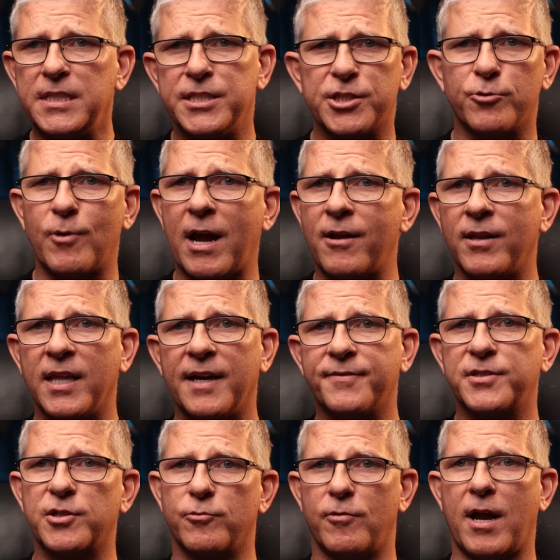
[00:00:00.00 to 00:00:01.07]
surround
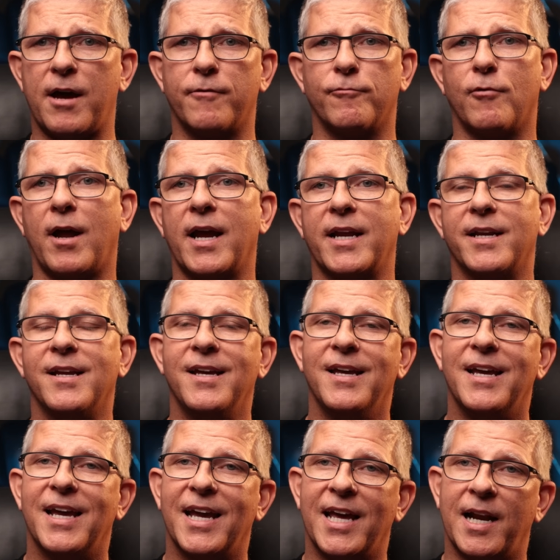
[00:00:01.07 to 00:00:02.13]
left, surround right,
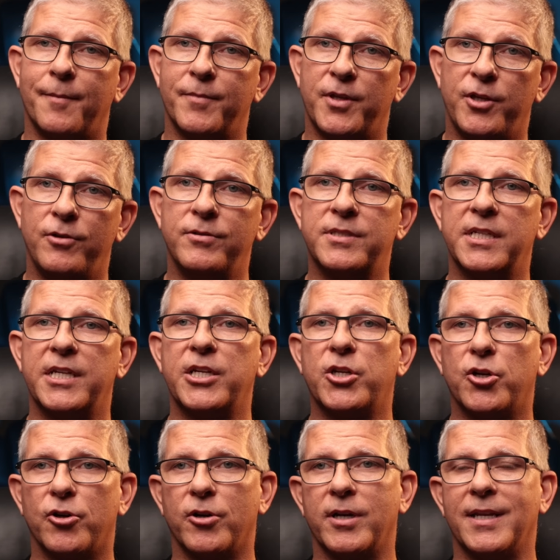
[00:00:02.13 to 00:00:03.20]
and I'm using
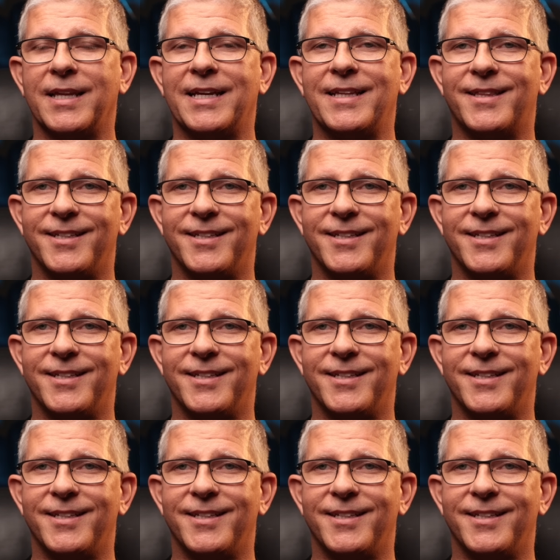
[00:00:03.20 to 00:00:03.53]
currently